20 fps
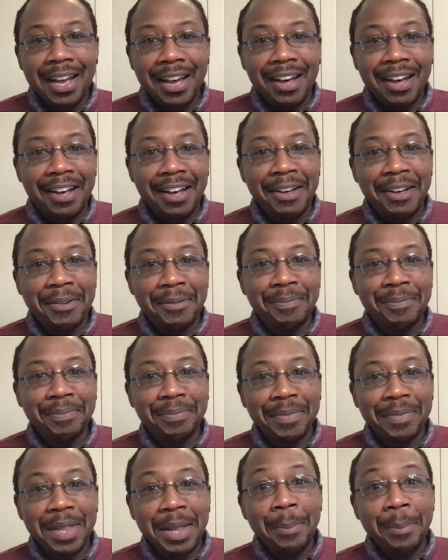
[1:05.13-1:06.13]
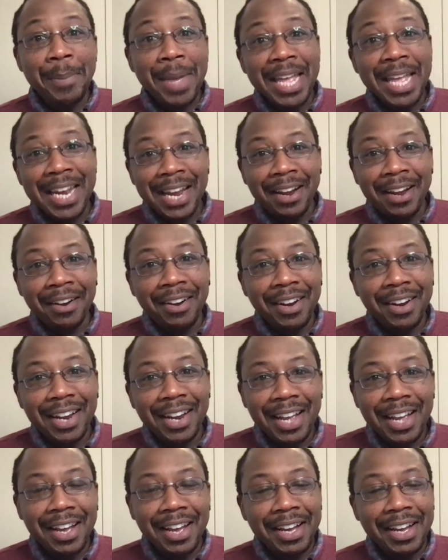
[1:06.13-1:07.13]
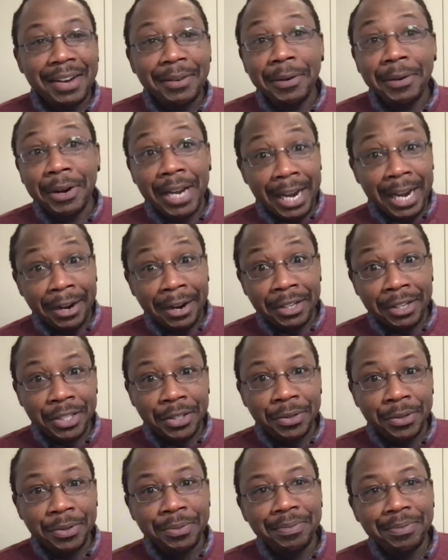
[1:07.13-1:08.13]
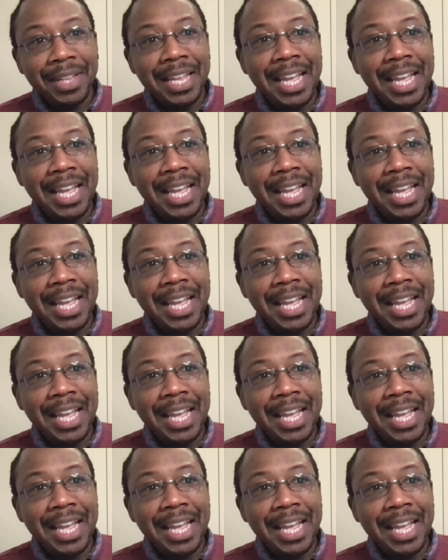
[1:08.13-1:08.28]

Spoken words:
Med Air or Air 2,